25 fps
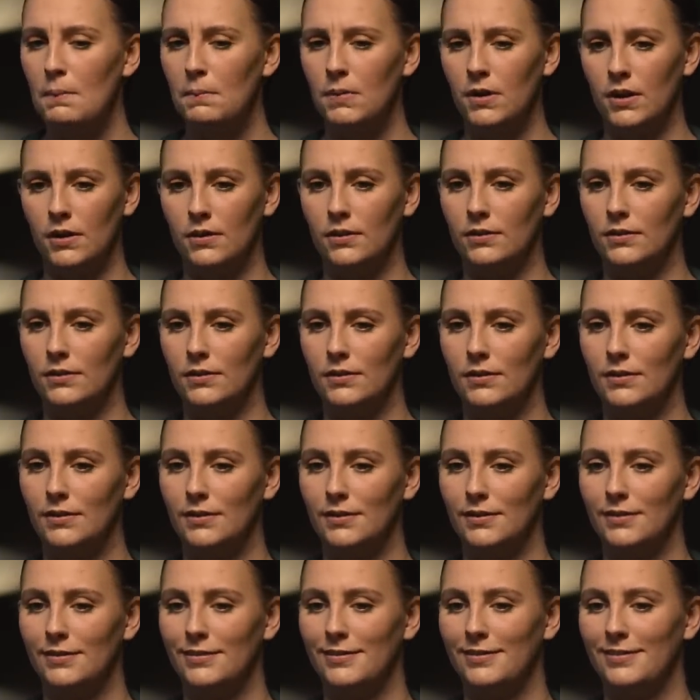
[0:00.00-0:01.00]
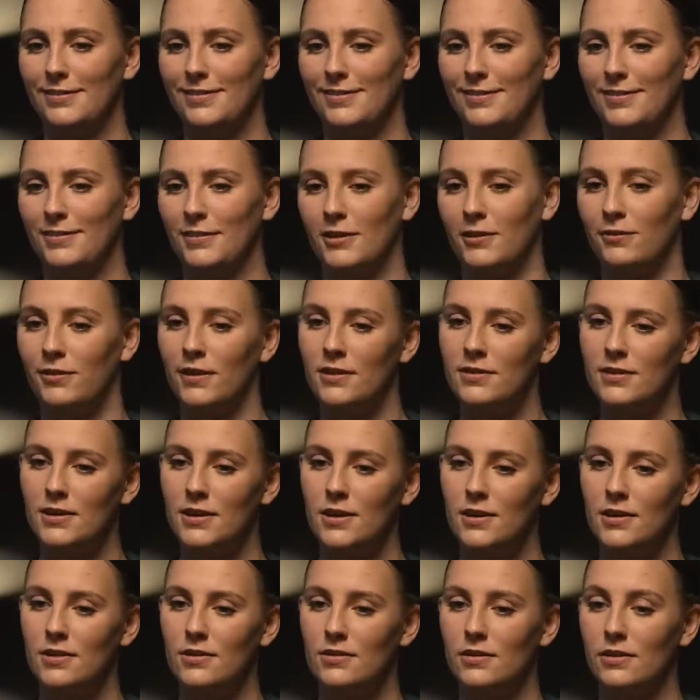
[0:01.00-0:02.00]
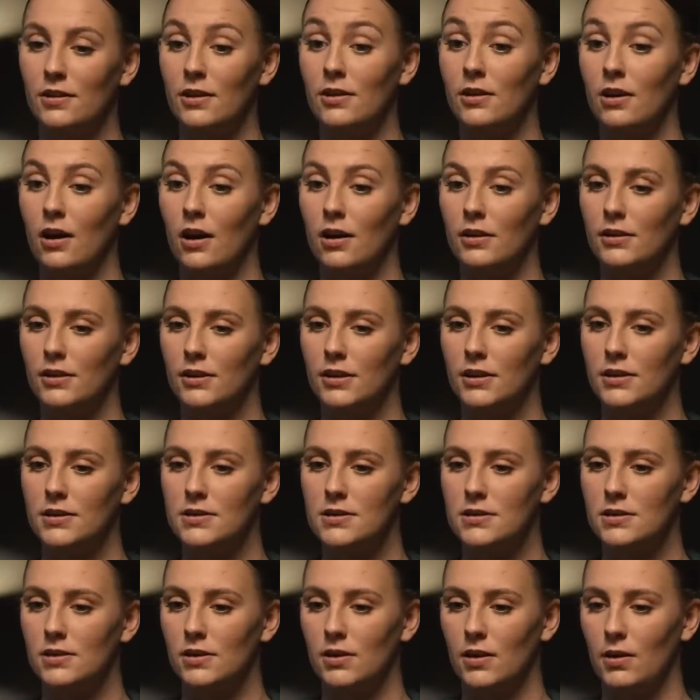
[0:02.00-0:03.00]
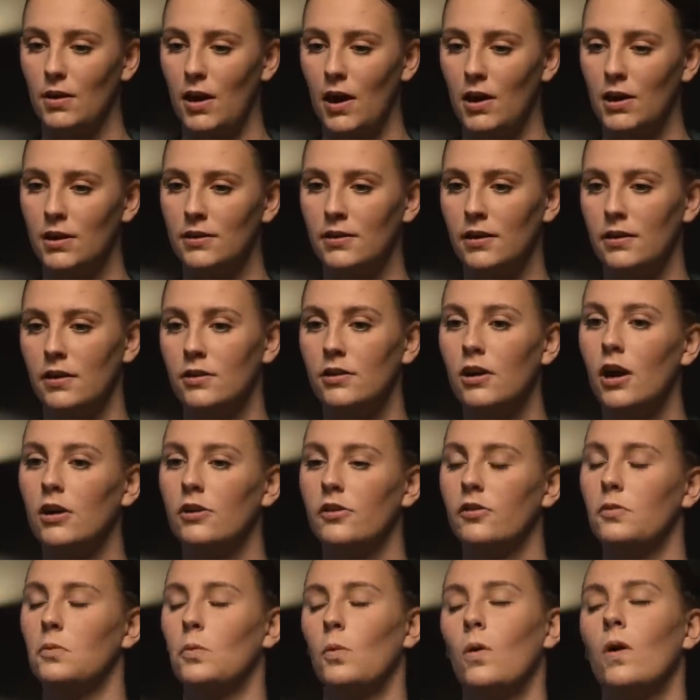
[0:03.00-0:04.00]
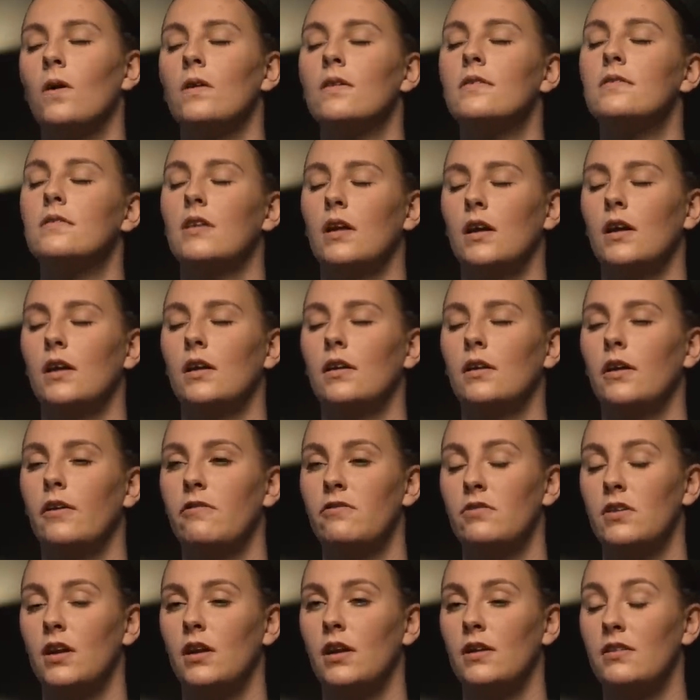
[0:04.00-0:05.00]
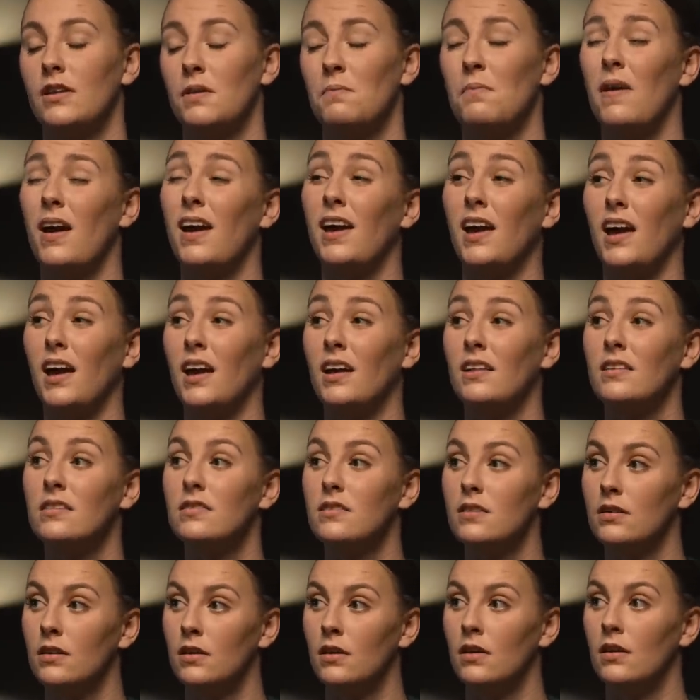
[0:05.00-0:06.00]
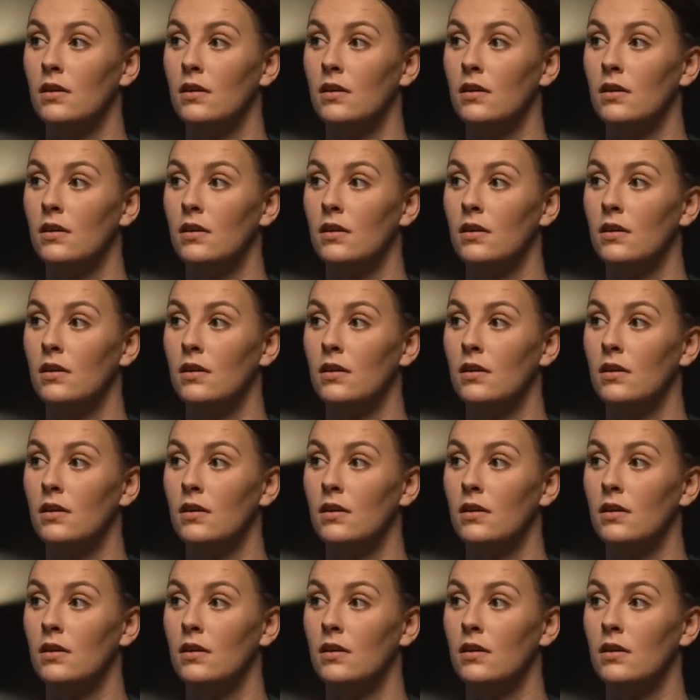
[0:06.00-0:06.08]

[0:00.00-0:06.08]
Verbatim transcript: But the physios and the doctors, uh, I'd say the doctors in the Walton Center, I've said it's in my hands.